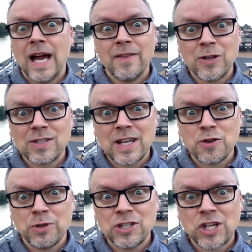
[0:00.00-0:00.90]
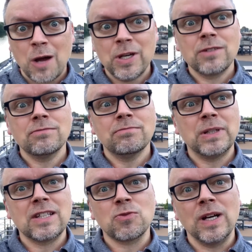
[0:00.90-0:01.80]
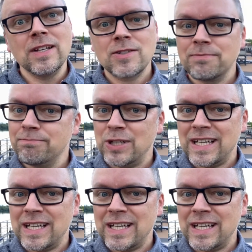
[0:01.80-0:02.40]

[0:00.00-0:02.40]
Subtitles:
And there's another bridge coming, but this one is pretty